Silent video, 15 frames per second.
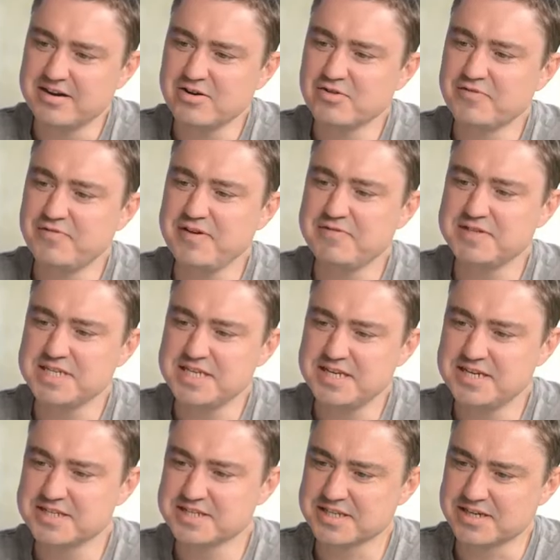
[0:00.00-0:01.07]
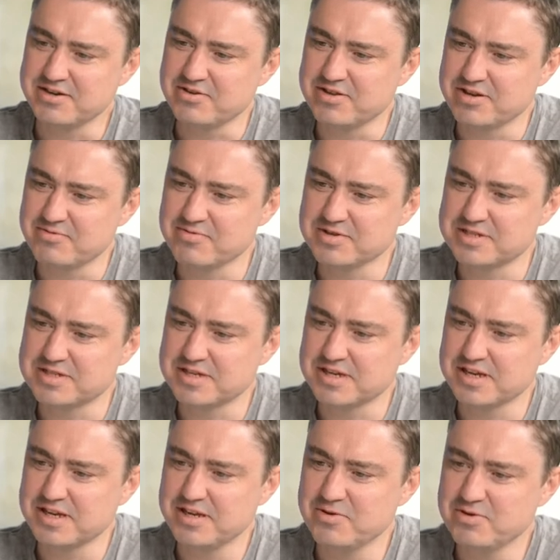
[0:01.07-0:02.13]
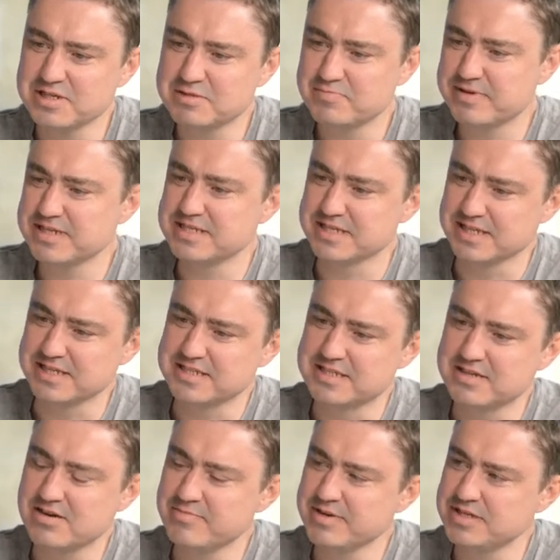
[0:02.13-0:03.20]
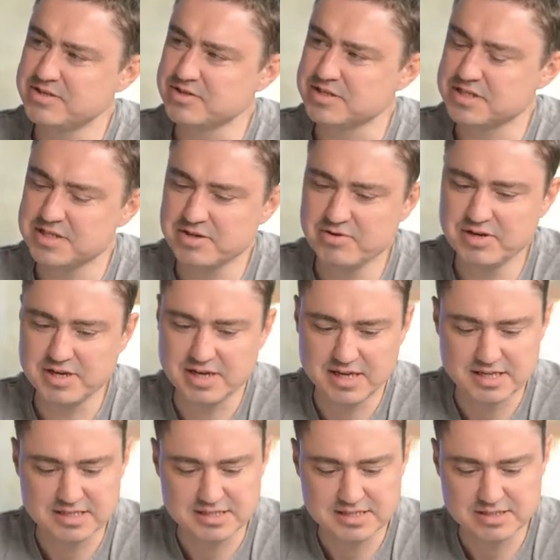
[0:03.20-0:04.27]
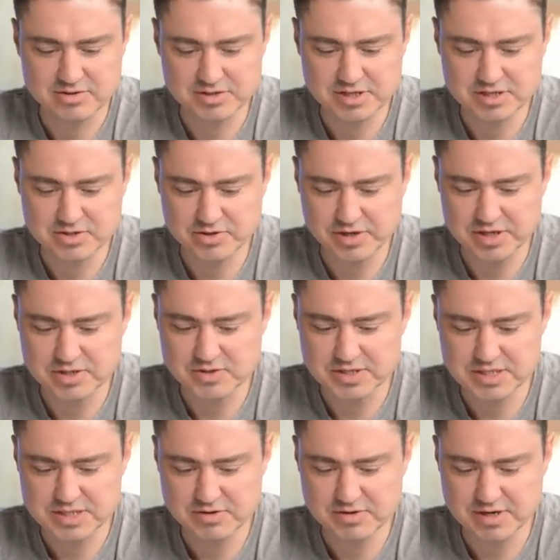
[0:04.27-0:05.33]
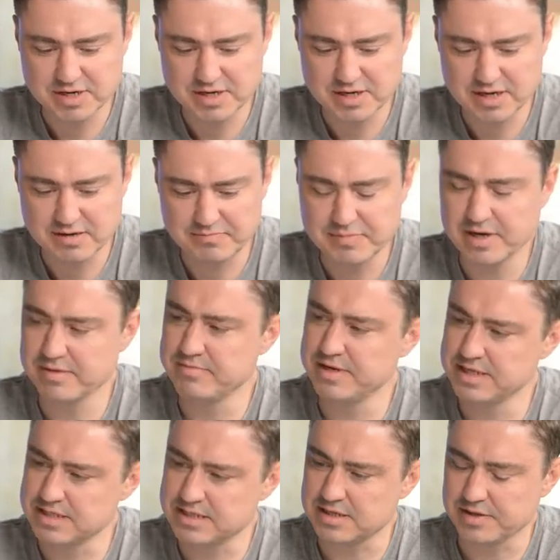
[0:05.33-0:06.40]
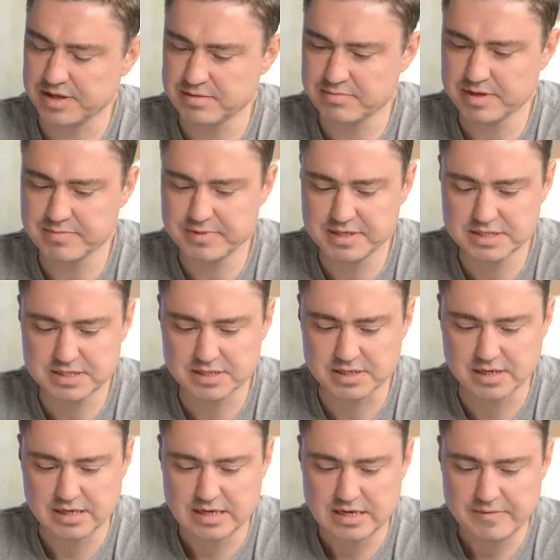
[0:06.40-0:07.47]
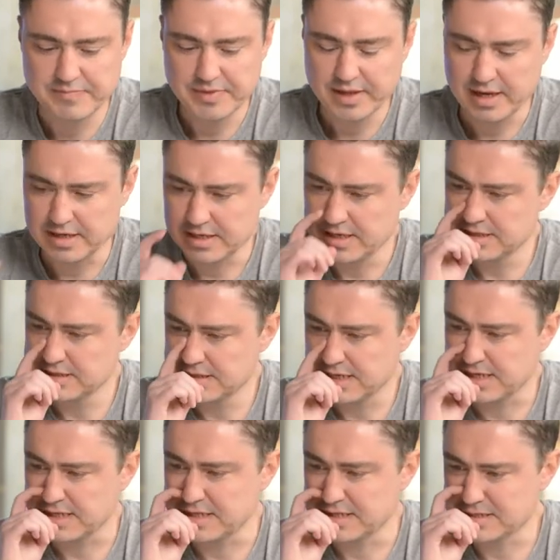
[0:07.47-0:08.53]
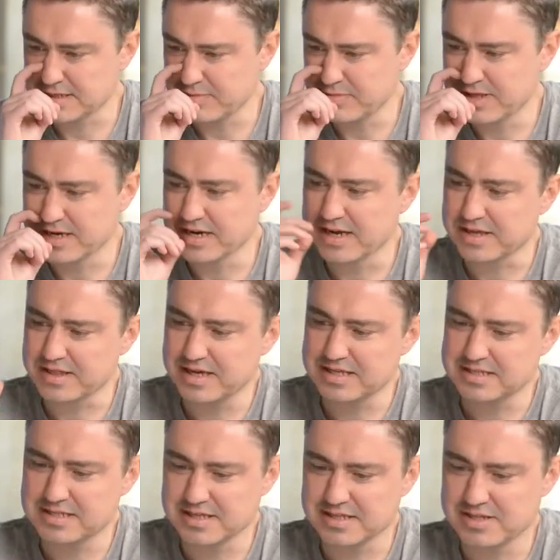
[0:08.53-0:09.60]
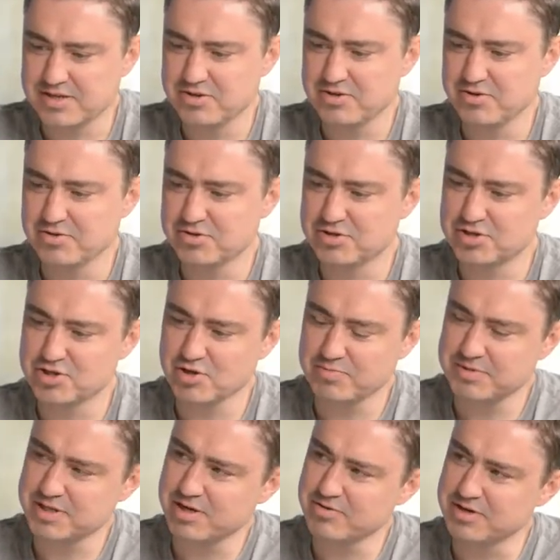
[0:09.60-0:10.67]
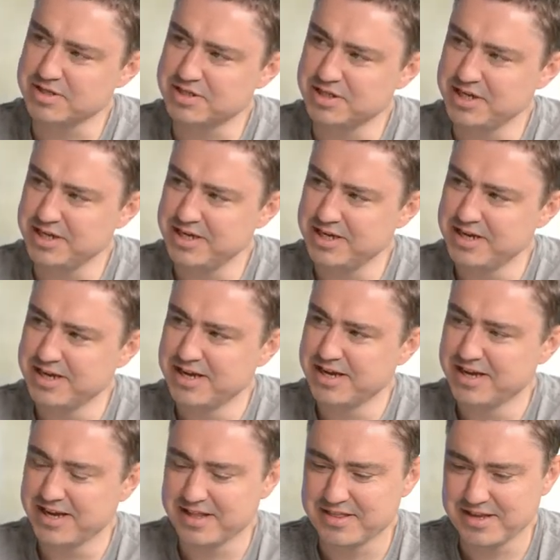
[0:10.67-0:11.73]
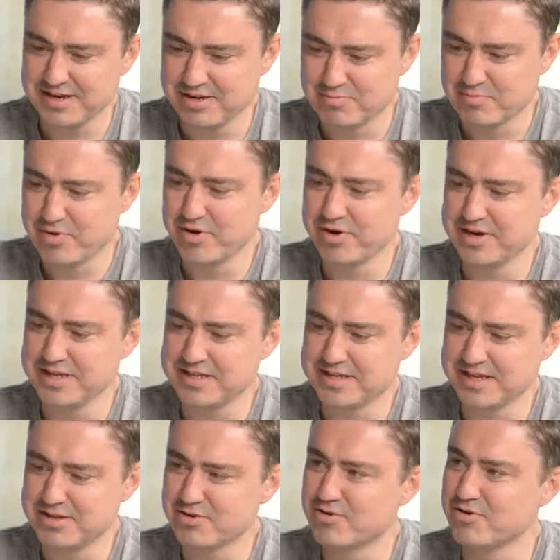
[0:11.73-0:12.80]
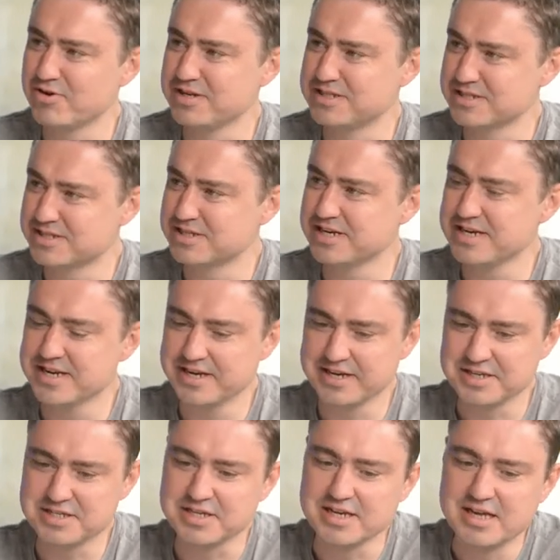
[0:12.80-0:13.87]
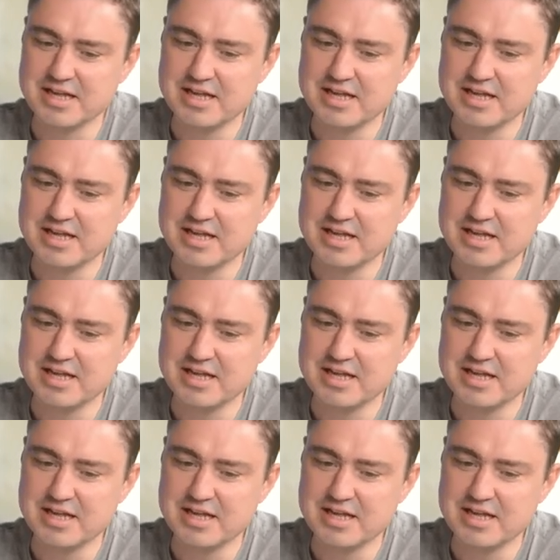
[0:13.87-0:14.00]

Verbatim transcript: Around 15 years ago, there was a US president coming to Estonia and talking to Estonian uh, prime minister, then prime minister, and he said something like that: that you, you chop down a tree and then you burn it and you call it green energy.